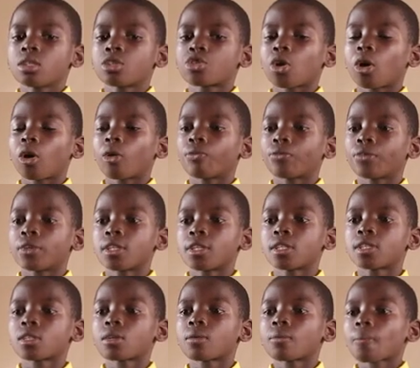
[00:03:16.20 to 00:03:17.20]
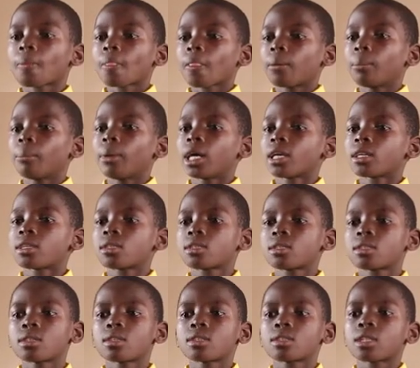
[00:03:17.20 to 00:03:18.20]
office by
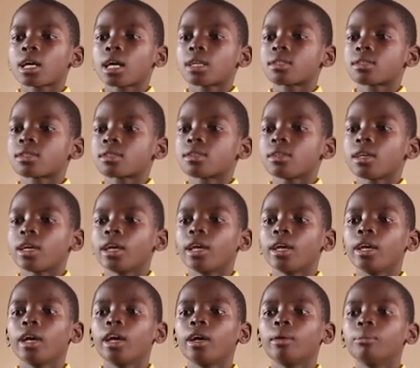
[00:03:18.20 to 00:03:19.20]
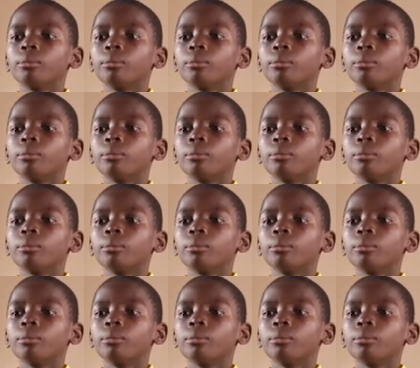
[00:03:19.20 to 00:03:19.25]
6:30 a.m.